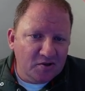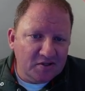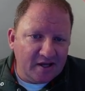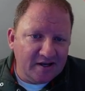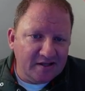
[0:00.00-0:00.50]

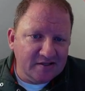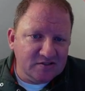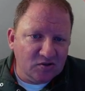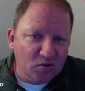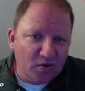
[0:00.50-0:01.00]
that is
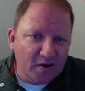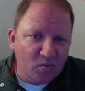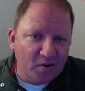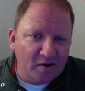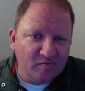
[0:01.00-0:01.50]
a great
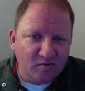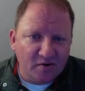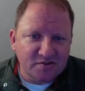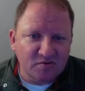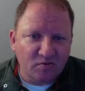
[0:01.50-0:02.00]
way for
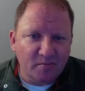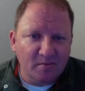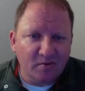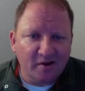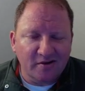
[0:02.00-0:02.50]
us to
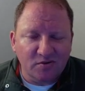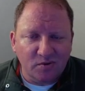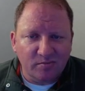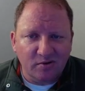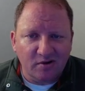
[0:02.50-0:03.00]
remember, hey, do
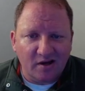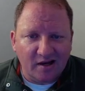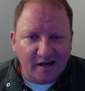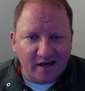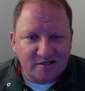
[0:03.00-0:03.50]
we put a
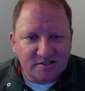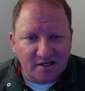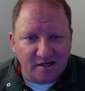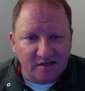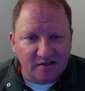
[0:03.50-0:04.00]

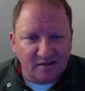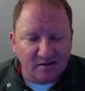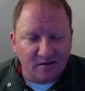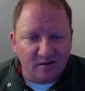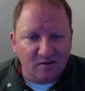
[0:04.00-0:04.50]
hashtag in
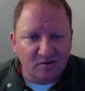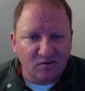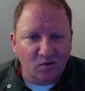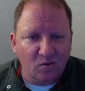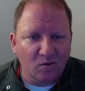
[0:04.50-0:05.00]
here
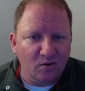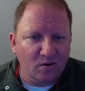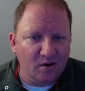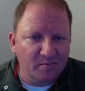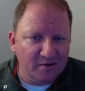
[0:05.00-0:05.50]

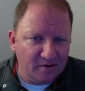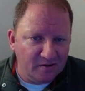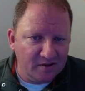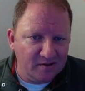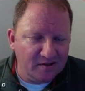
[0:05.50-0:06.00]
or
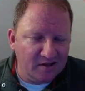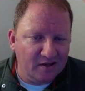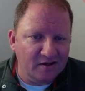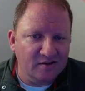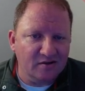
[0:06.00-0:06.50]
period?
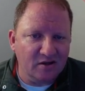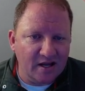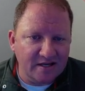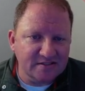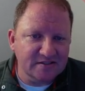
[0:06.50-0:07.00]
And
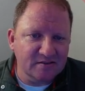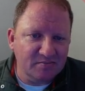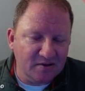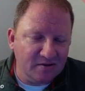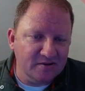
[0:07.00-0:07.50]
classes get
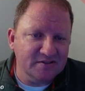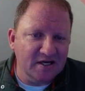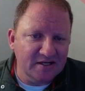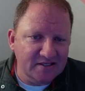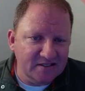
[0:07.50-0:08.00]
periods,
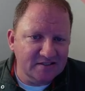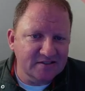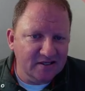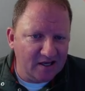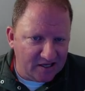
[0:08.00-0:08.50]

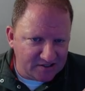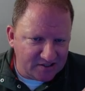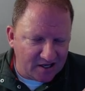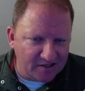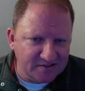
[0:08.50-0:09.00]
IDs get
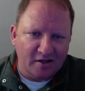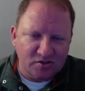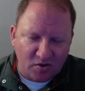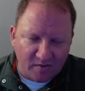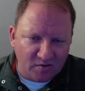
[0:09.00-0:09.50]
hashtag, like
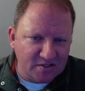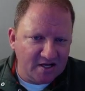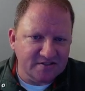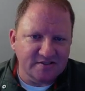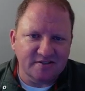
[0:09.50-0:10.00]
driver's
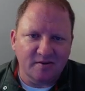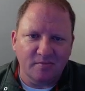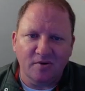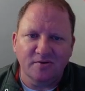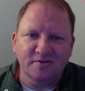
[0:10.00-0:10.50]
license
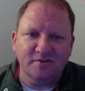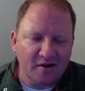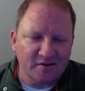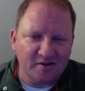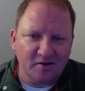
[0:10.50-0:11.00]
numbers.
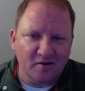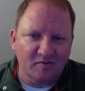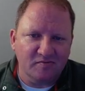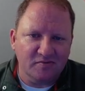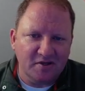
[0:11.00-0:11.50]
I think
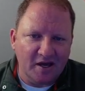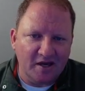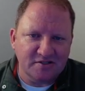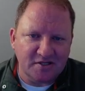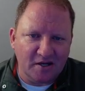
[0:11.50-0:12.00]
of the
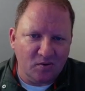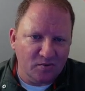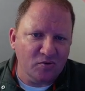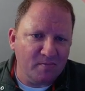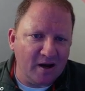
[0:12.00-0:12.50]
hashtag or
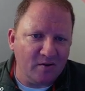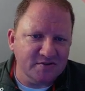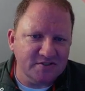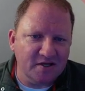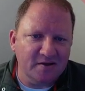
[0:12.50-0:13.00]
the
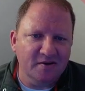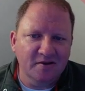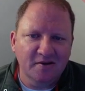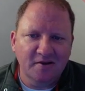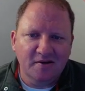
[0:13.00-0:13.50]
pound sign
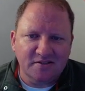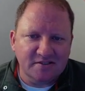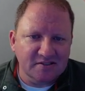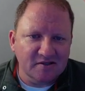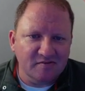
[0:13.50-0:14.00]
to
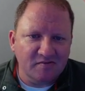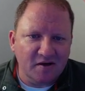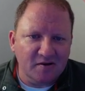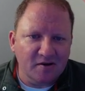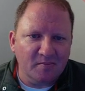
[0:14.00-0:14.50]

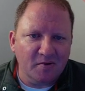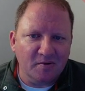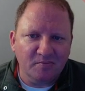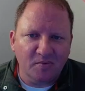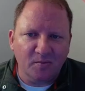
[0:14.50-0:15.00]
signify a
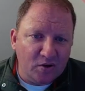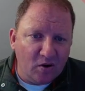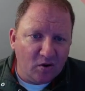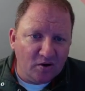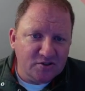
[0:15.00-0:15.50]
number. We
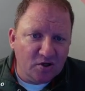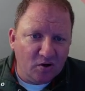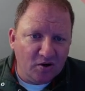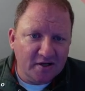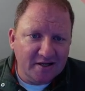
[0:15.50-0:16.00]
are
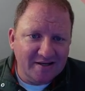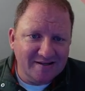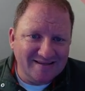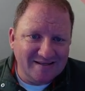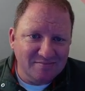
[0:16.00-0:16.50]
targeting
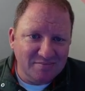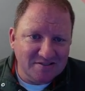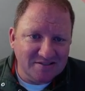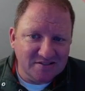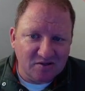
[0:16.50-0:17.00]
the
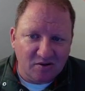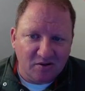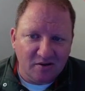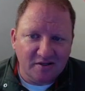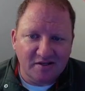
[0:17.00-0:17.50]
business
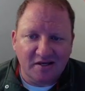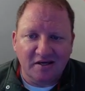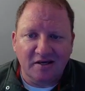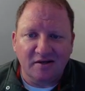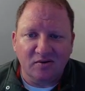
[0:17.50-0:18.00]
card,
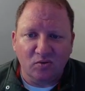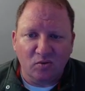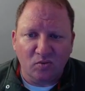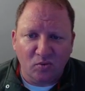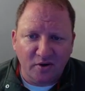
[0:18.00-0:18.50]
and
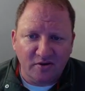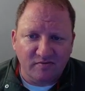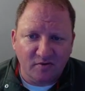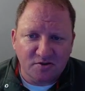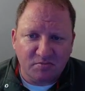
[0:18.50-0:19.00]
one of the
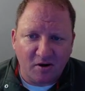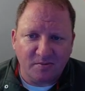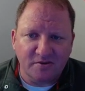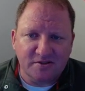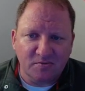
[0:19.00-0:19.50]
first
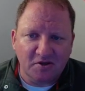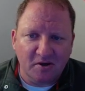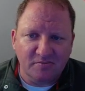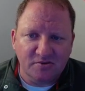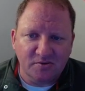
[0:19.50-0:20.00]
properties that we
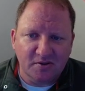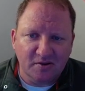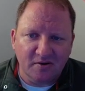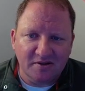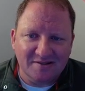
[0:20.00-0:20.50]
come to
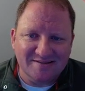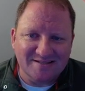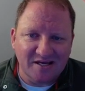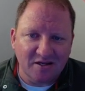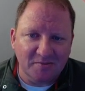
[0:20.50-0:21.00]
here is
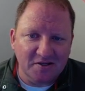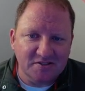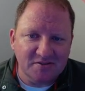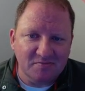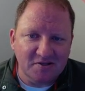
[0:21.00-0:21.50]
the element
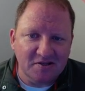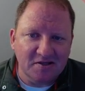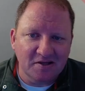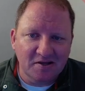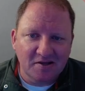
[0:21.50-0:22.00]
needs to
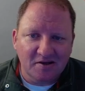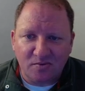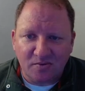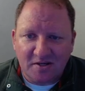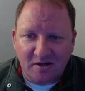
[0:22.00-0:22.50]
be
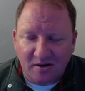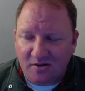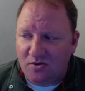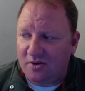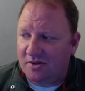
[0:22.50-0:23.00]

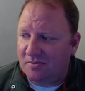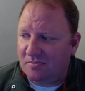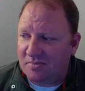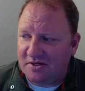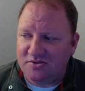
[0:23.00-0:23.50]
300
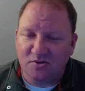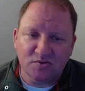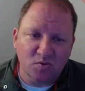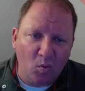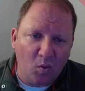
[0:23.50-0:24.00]

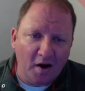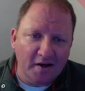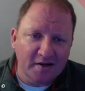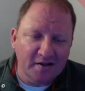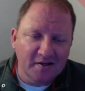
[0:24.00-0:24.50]
pixels
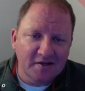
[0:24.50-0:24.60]
wide.